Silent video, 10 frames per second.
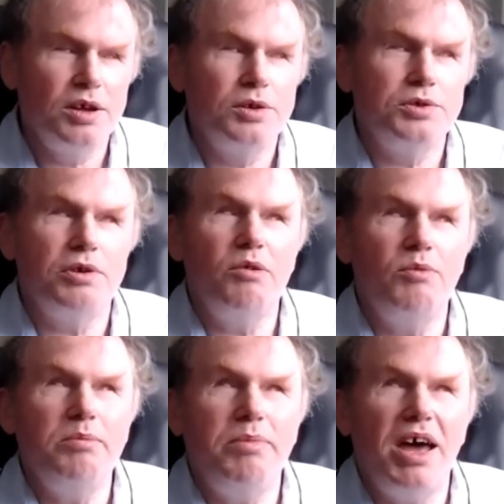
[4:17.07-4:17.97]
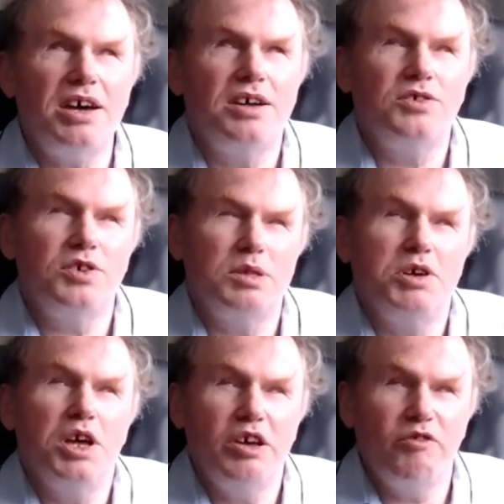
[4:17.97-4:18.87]
So I went back to the
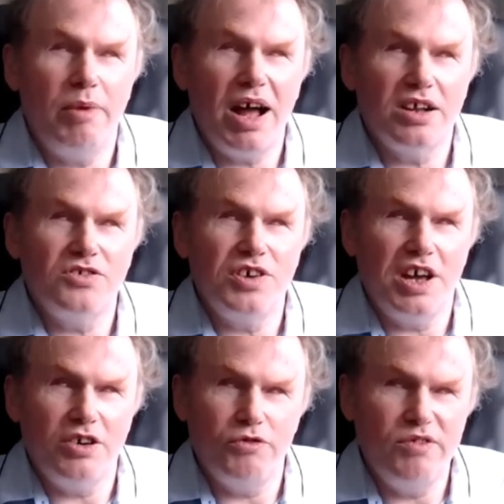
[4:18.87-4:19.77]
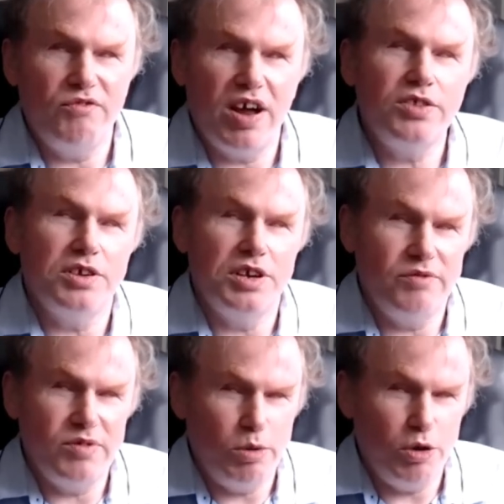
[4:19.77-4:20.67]
beginning of March and refunded
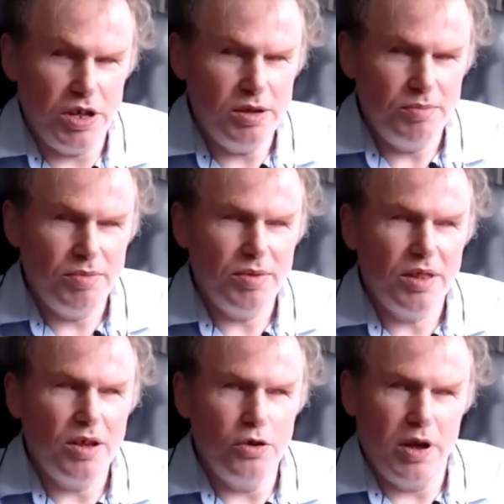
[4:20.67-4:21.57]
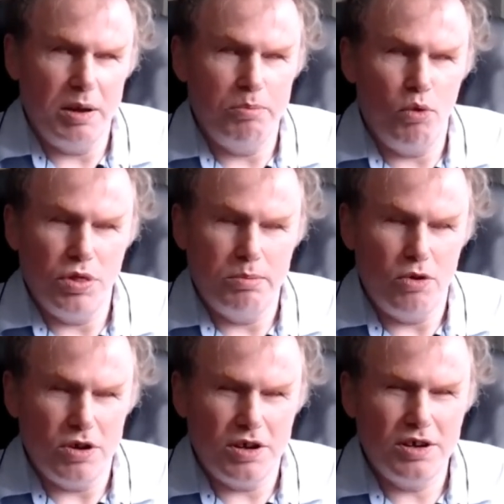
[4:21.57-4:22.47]
everybody who had bought the
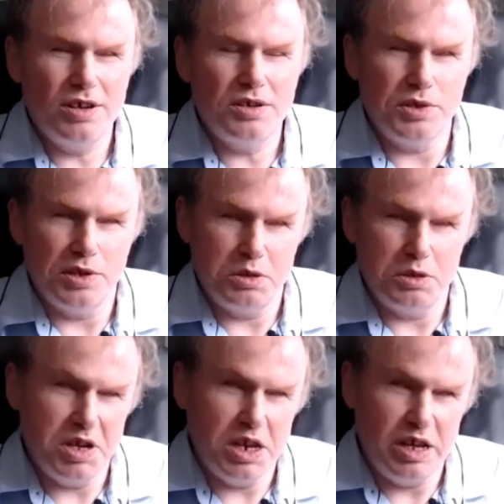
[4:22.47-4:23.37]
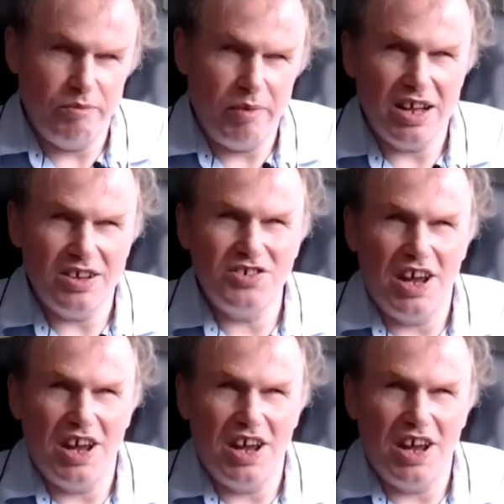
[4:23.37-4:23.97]
book since the beginning of March.